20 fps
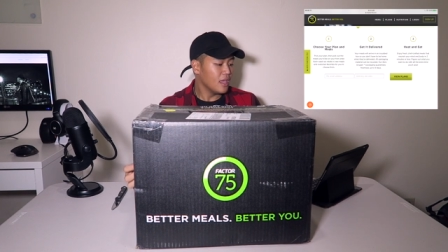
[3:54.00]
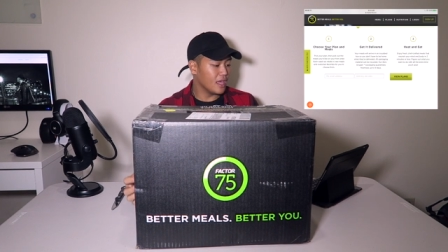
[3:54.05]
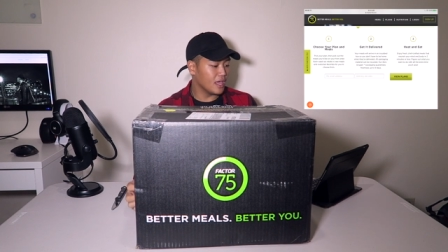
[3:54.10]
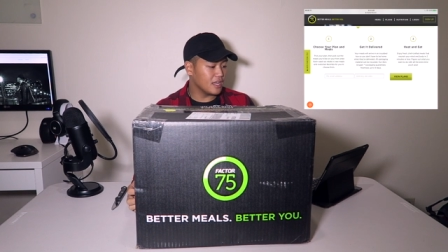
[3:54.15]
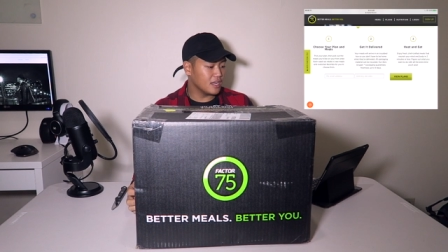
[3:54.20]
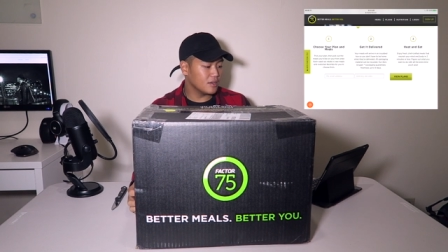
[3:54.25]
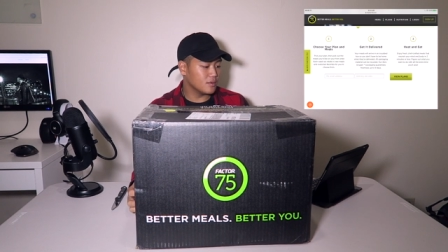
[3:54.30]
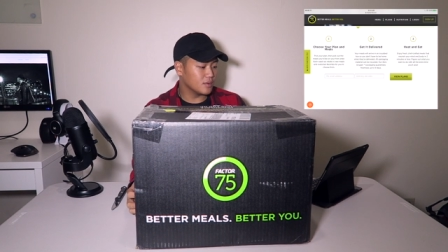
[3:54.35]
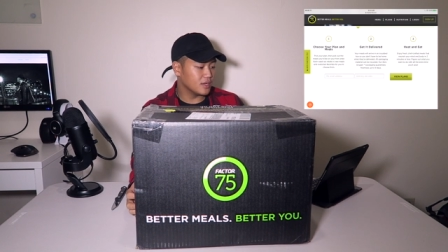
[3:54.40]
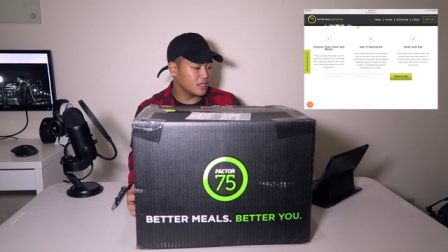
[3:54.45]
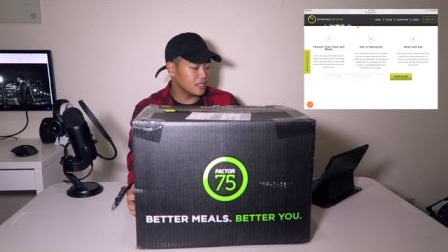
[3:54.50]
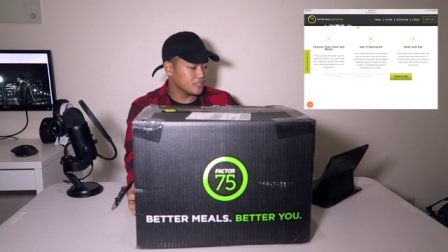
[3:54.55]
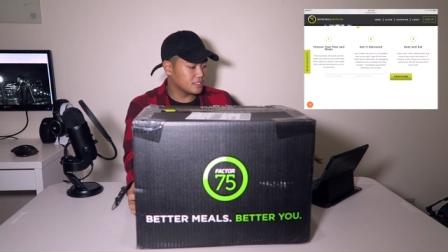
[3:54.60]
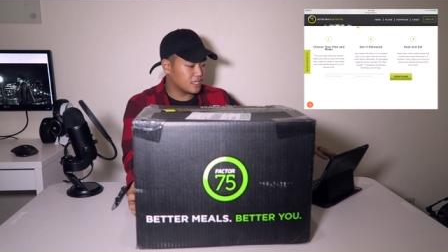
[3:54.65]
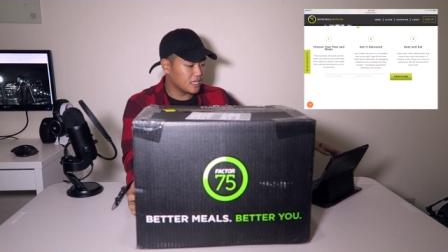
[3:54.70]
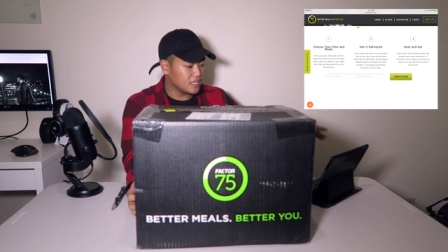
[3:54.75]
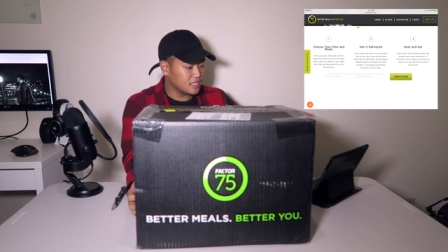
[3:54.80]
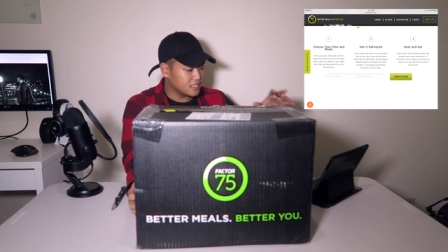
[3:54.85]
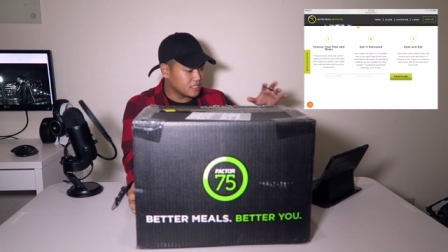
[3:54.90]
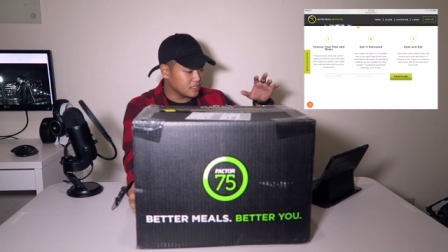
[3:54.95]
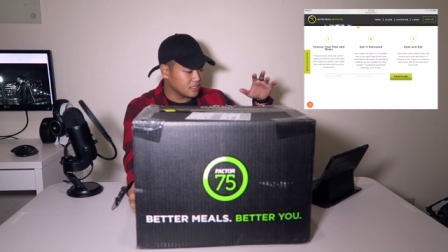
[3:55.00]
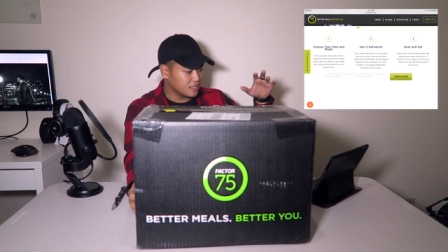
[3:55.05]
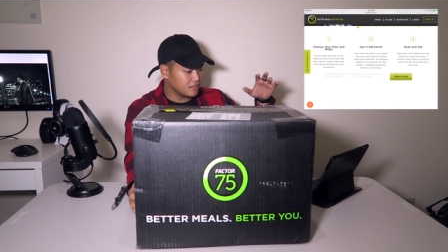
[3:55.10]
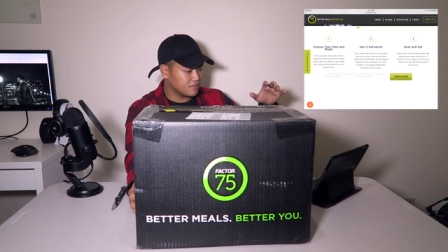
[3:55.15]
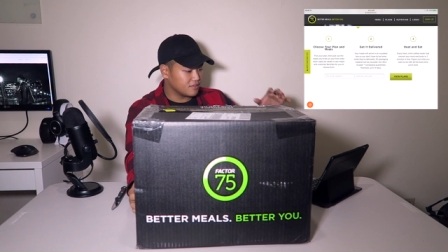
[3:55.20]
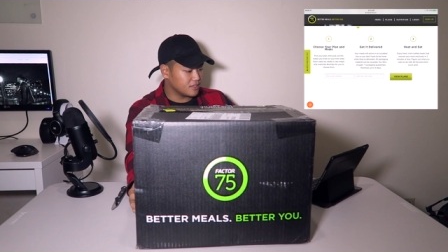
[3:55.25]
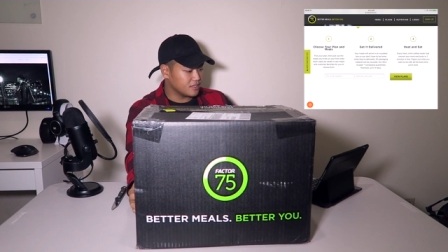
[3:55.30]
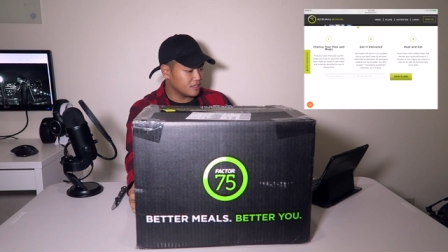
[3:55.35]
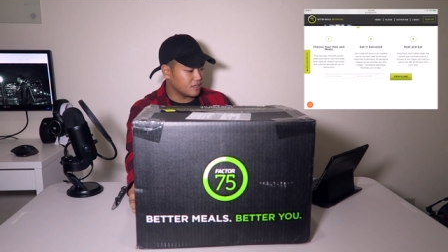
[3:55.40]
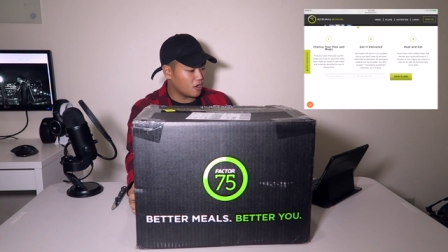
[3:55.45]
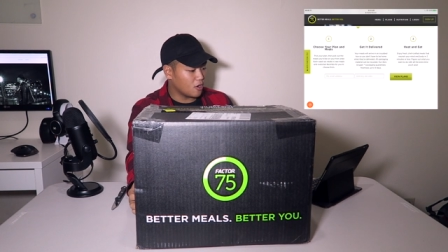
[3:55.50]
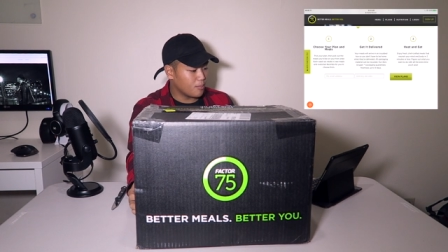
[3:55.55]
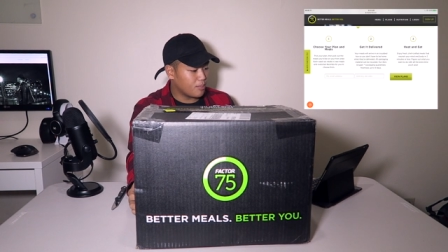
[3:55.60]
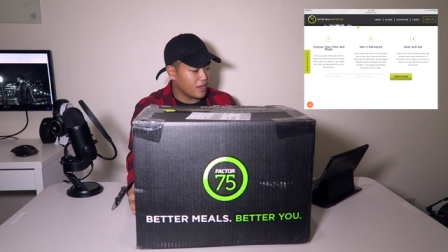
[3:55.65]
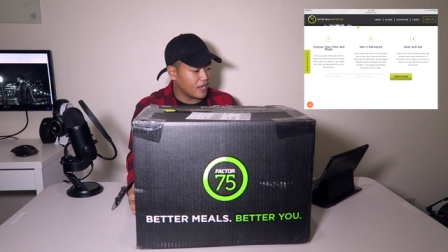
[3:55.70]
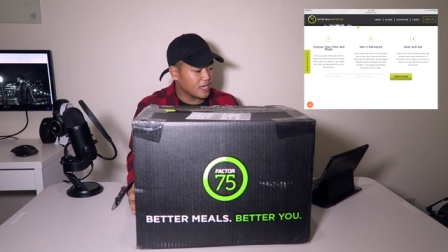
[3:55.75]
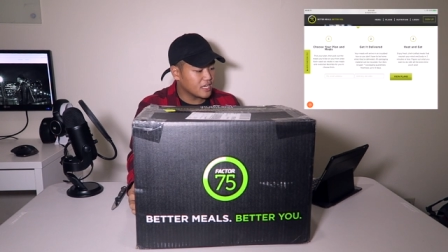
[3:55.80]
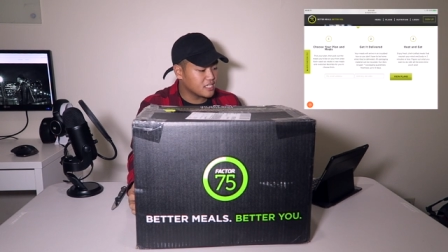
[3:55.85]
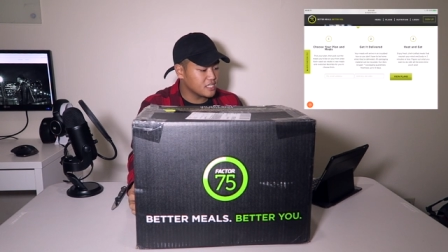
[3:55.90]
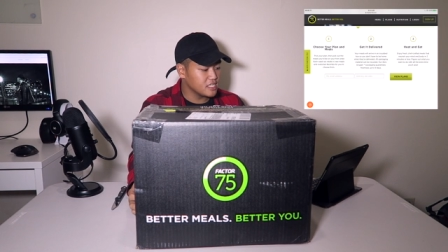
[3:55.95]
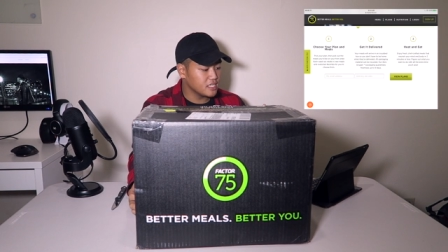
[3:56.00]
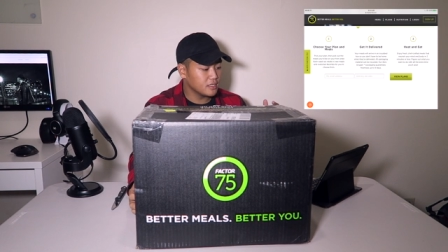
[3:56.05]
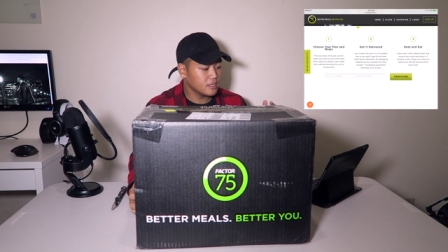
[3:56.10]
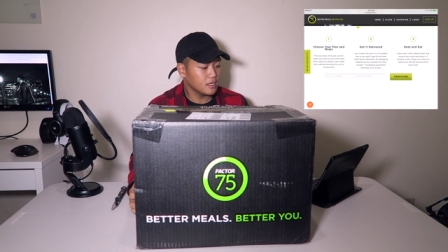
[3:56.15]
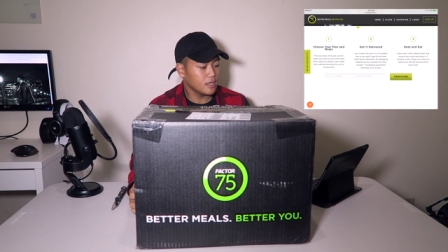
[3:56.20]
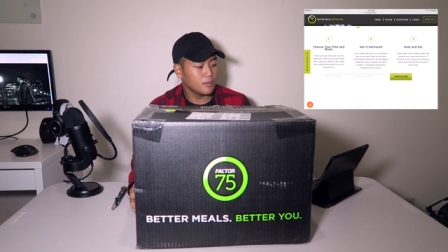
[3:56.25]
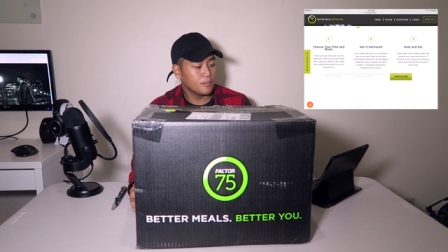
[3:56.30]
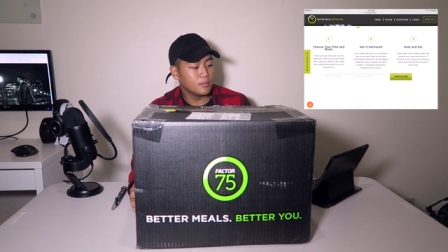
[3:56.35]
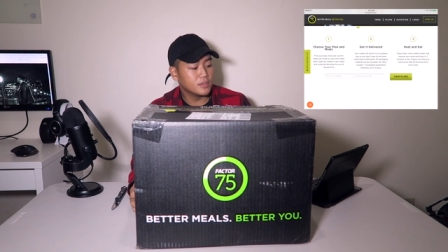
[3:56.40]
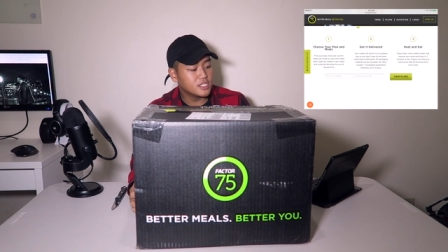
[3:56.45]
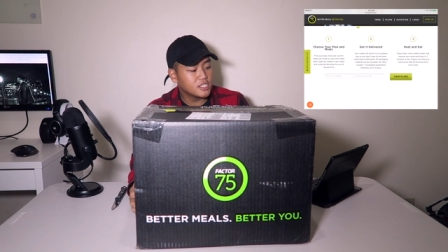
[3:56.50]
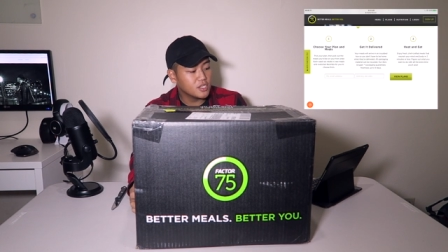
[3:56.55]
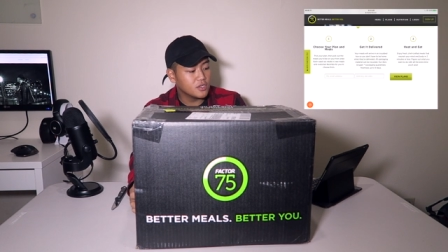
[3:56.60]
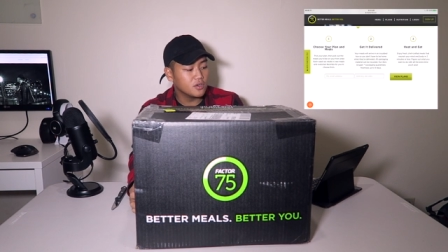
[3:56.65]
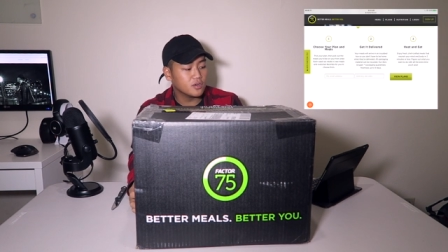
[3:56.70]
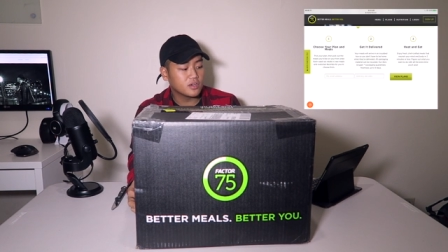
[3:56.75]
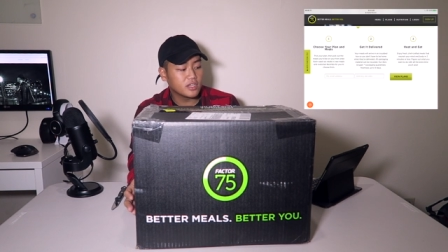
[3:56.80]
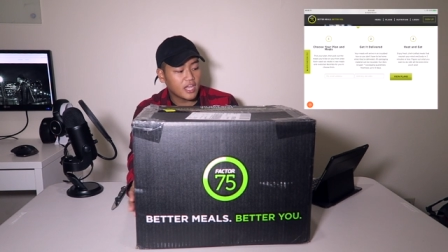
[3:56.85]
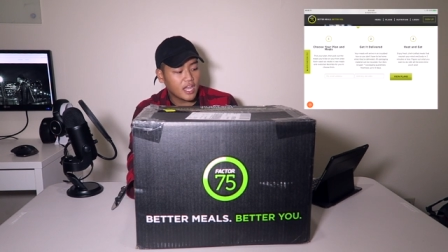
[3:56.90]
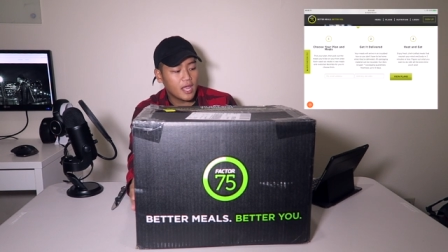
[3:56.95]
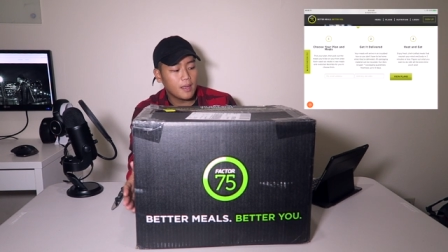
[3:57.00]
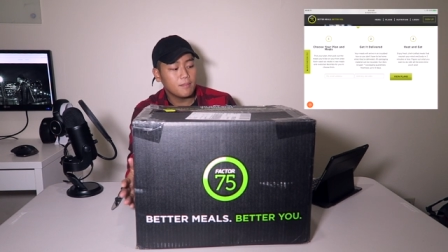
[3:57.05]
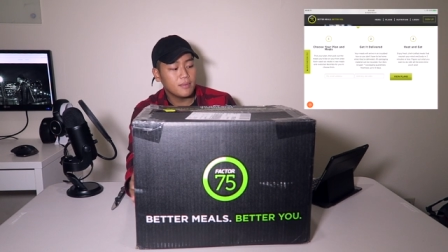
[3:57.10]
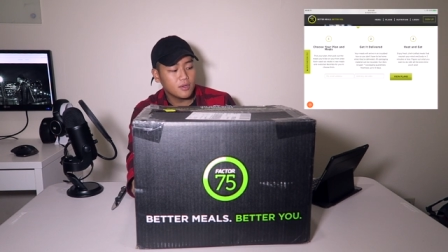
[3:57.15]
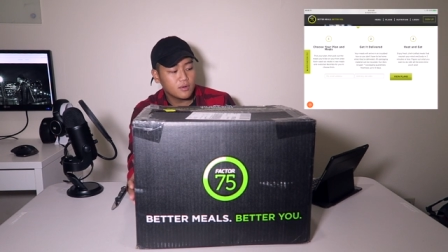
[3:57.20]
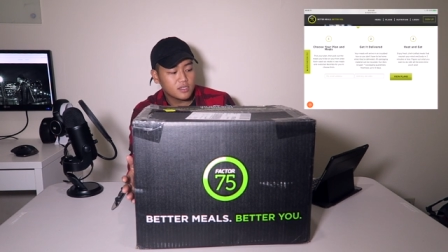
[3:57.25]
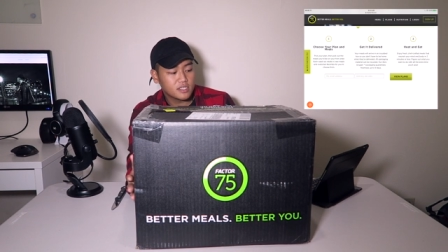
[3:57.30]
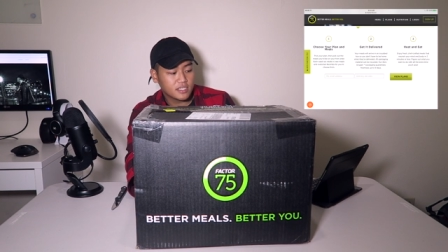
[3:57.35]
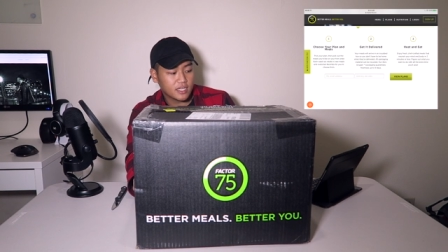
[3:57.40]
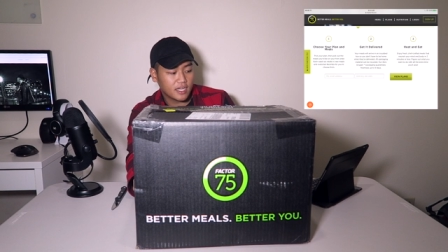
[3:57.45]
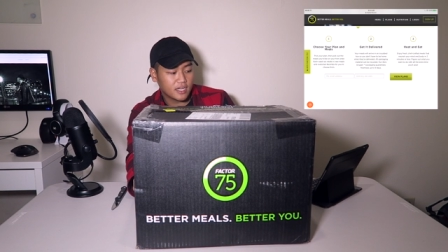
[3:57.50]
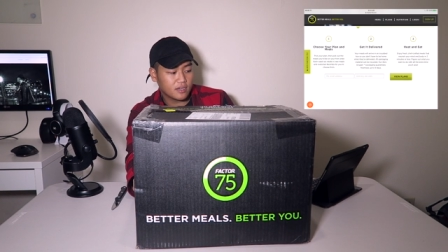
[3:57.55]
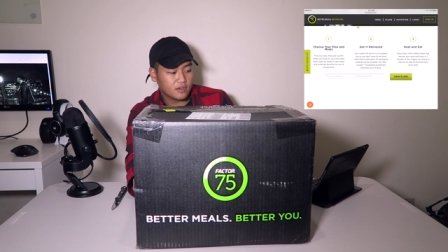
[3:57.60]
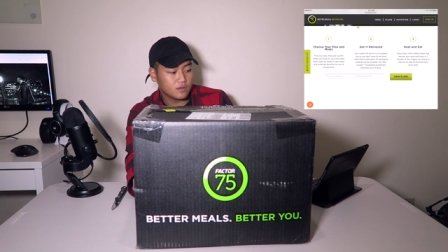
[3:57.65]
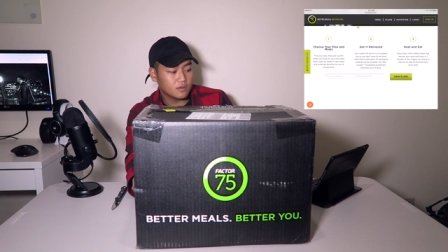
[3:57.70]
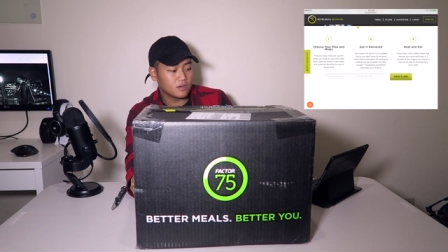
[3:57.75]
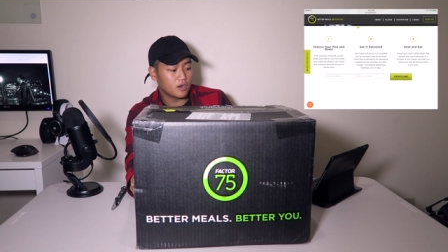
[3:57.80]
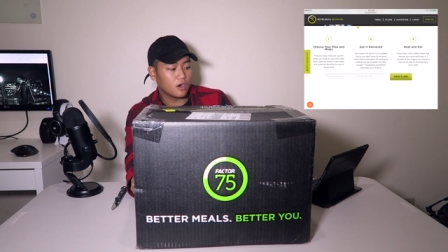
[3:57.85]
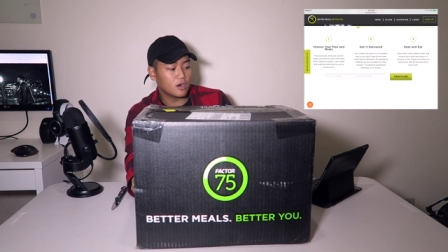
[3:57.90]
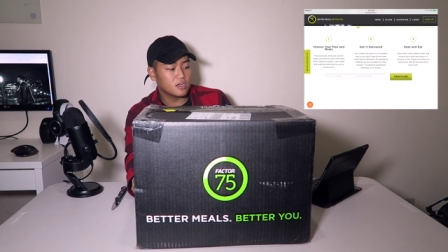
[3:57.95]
Anyways, get it delivered. All packaging material can be recycled.